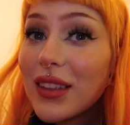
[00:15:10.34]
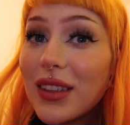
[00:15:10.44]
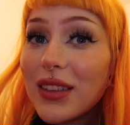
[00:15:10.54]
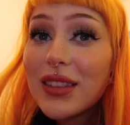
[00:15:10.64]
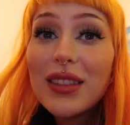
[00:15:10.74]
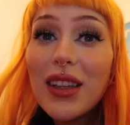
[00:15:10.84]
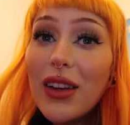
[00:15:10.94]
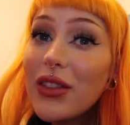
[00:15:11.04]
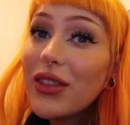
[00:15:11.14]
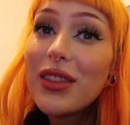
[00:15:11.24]
it's a
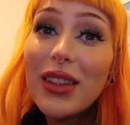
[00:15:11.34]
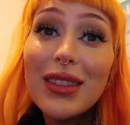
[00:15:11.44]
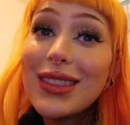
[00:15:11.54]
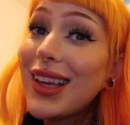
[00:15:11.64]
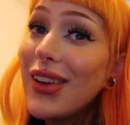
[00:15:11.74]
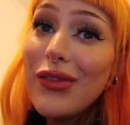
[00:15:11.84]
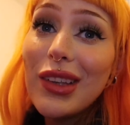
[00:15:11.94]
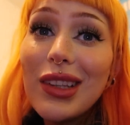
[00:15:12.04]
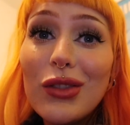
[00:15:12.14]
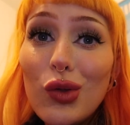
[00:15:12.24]
lot, it's
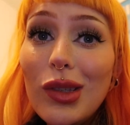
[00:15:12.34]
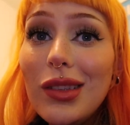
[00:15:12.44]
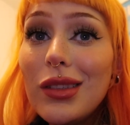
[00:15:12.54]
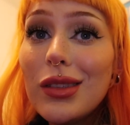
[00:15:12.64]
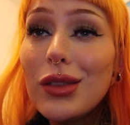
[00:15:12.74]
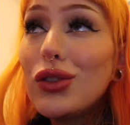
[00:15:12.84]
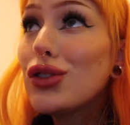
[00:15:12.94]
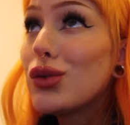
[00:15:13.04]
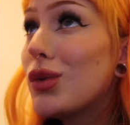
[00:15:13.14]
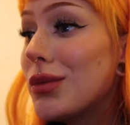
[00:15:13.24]
heavy to eat
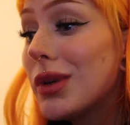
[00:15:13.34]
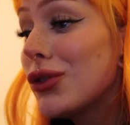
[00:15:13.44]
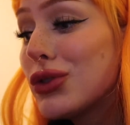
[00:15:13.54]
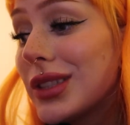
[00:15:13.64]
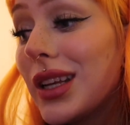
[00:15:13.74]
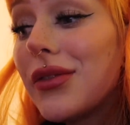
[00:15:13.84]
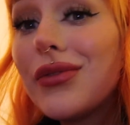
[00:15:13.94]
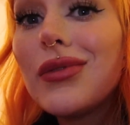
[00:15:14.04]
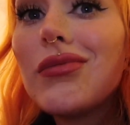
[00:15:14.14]
just one by yourself.